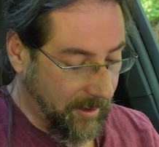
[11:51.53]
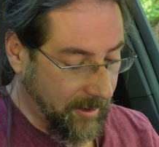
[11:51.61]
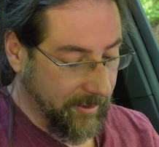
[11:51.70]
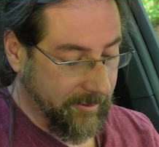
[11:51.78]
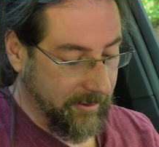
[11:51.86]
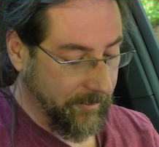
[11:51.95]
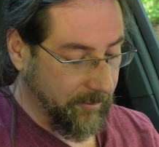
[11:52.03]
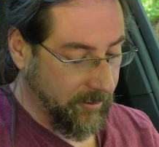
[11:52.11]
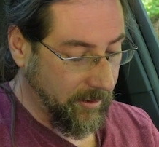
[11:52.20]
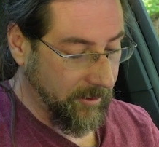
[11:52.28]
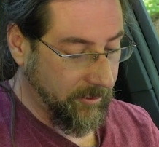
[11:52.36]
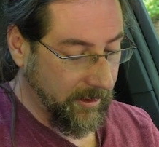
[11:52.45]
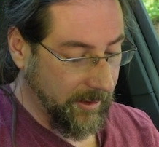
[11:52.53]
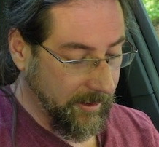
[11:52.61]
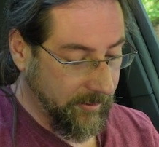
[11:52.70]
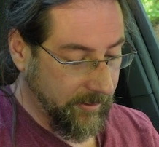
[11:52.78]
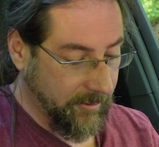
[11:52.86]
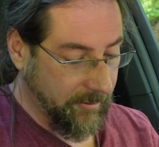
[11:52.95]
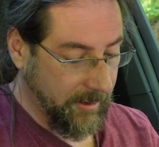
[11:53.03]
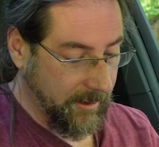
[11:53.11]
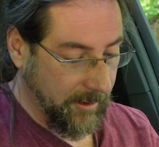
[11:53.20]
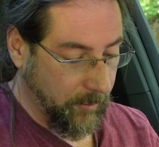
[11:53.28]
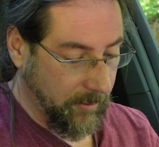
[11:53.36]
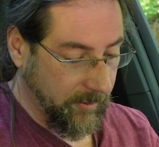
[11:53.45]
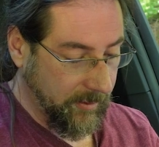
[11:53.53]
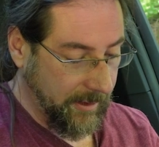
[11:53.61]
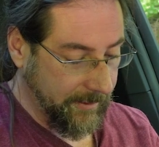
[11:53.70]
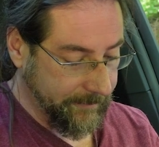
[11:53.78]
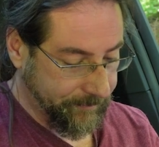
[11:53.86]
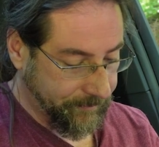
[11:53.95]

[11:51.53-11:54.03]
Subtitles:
Awesome. Charging history, that was that.